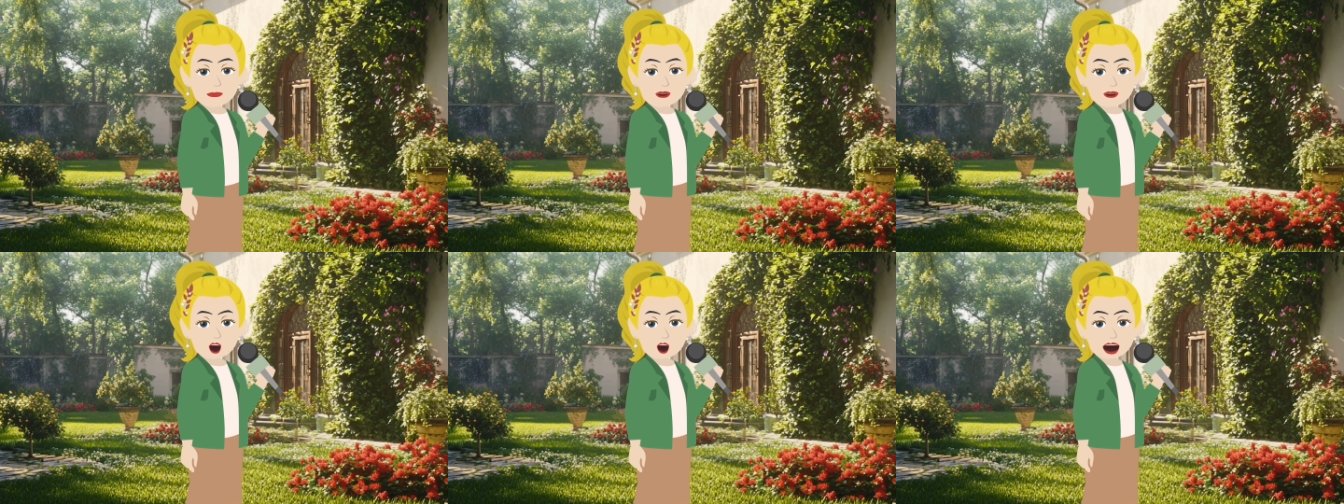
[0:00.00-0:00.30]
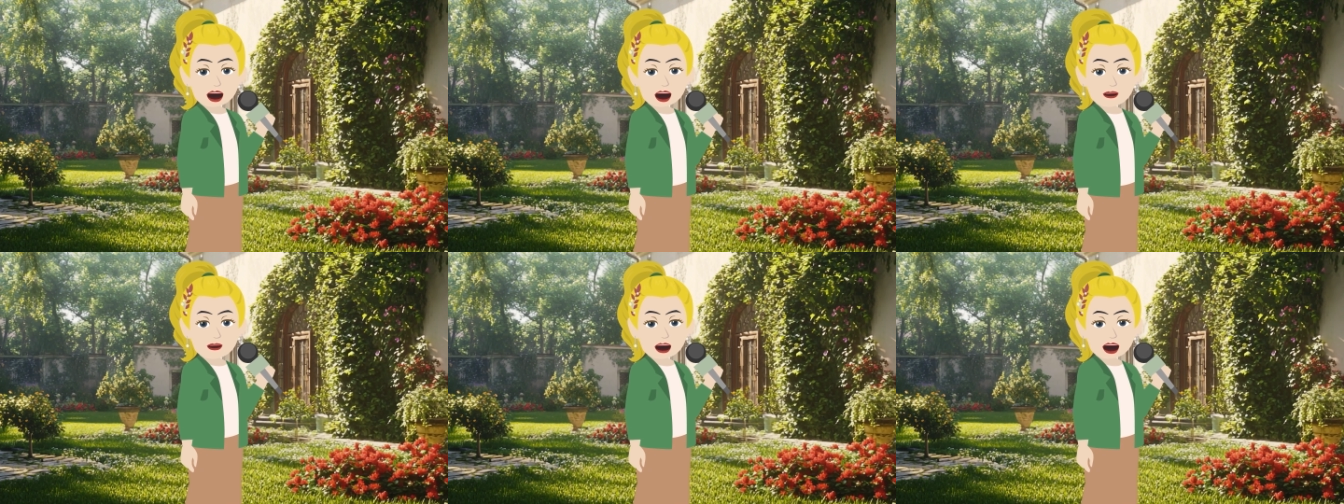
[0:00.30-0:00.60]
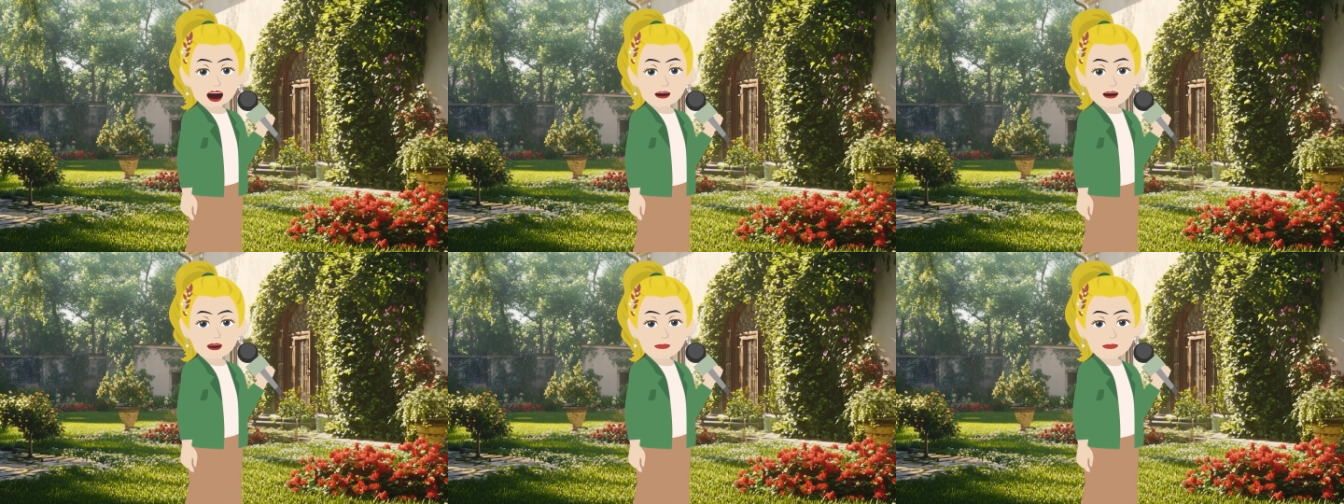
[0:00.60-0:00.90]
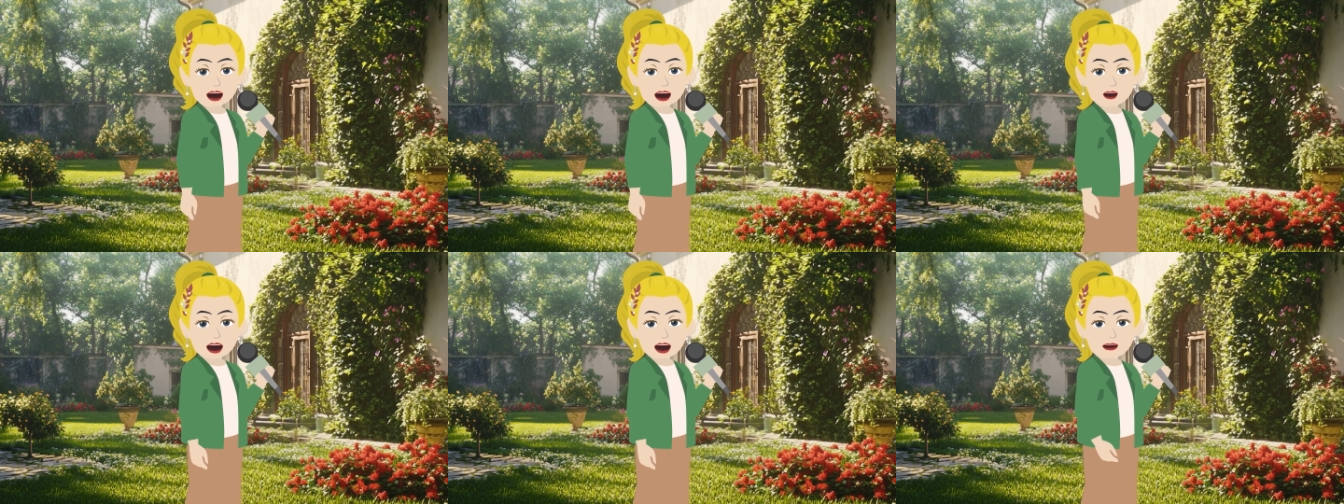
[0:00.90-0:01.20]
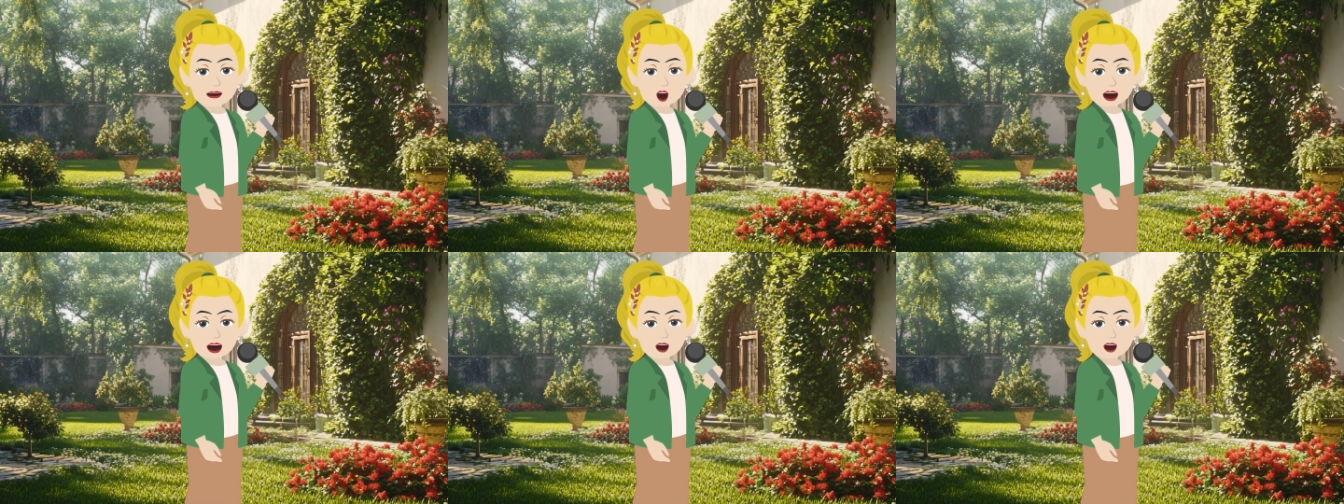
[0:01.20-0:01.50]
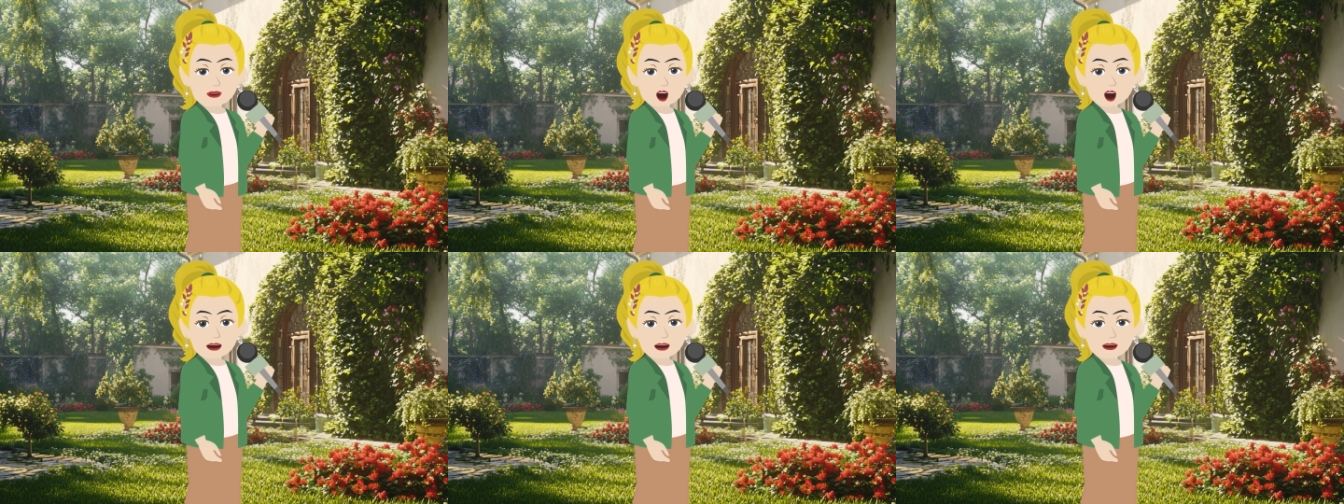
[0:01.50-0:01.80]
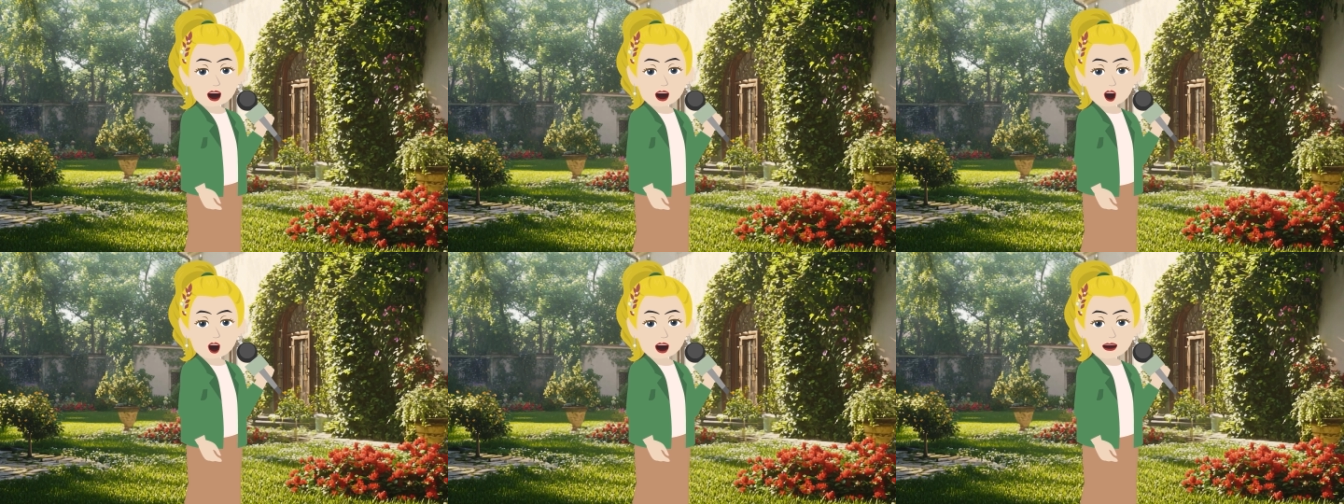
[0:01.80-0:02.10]
More things that feel good manifest
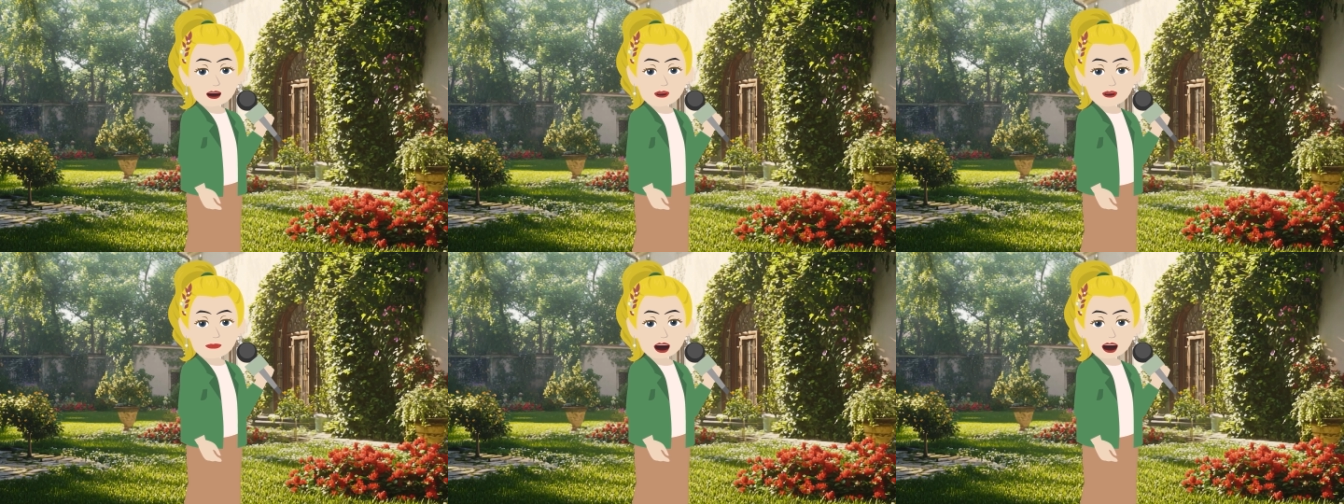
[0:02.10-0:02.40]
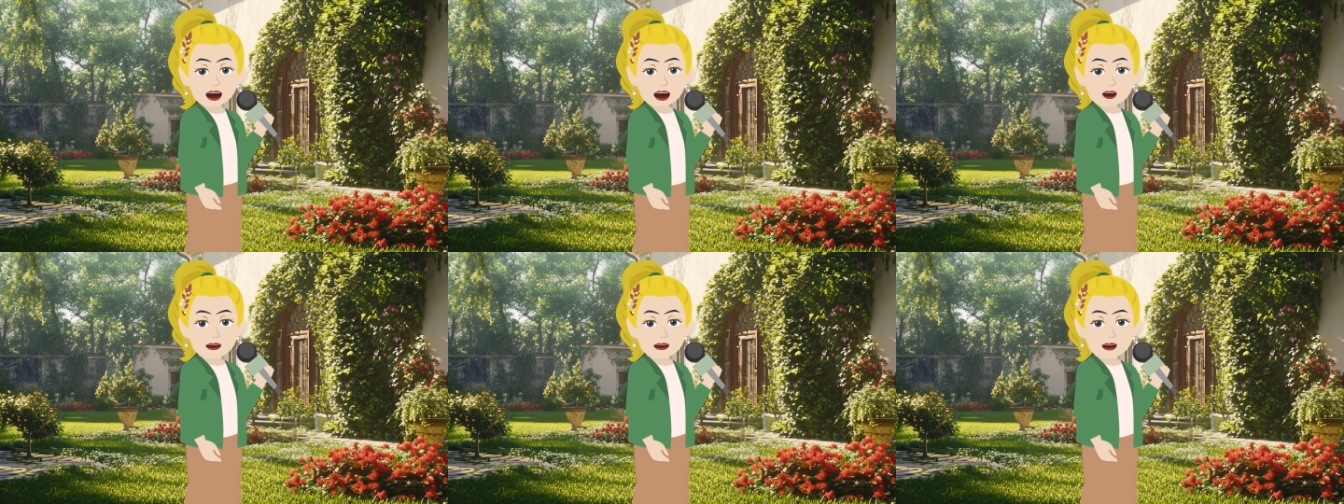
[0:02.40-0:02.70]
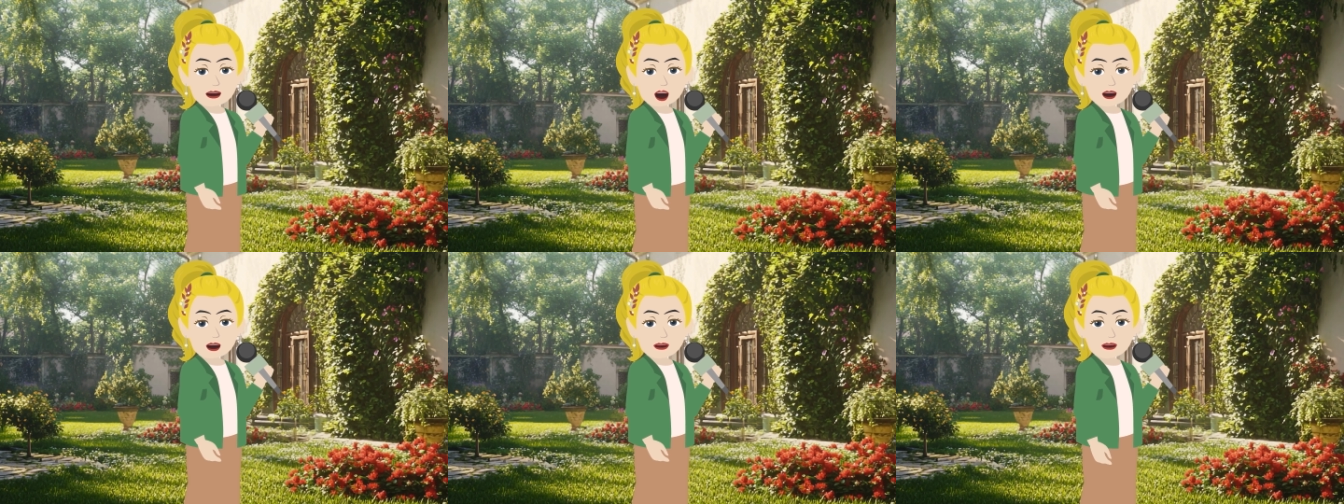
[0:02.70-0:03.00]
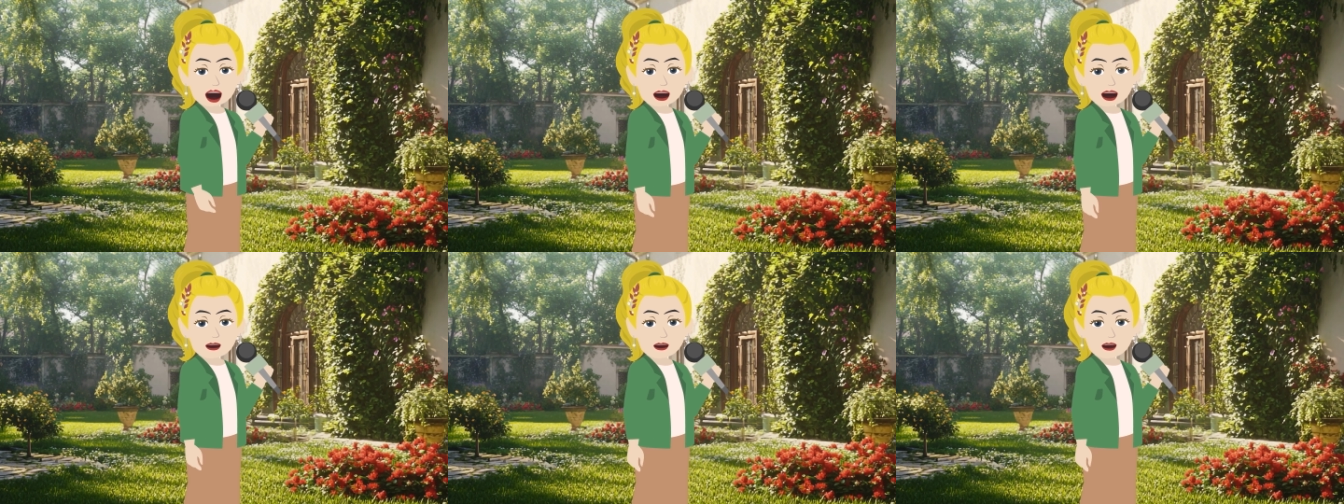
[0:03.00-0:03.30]
in your experience. You observe